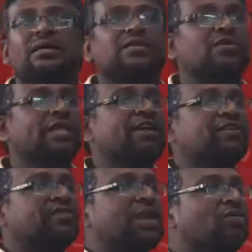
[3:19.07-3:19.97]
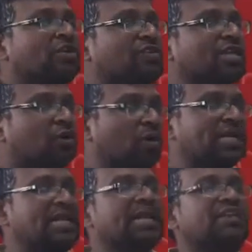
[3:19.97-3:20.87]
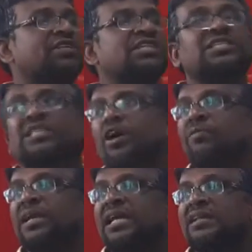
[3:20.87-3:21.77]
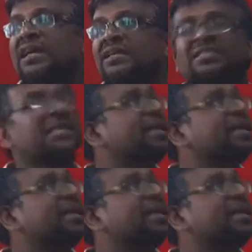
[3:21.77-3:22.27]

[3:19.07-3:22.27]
So they have given out of the total individuals how many that is.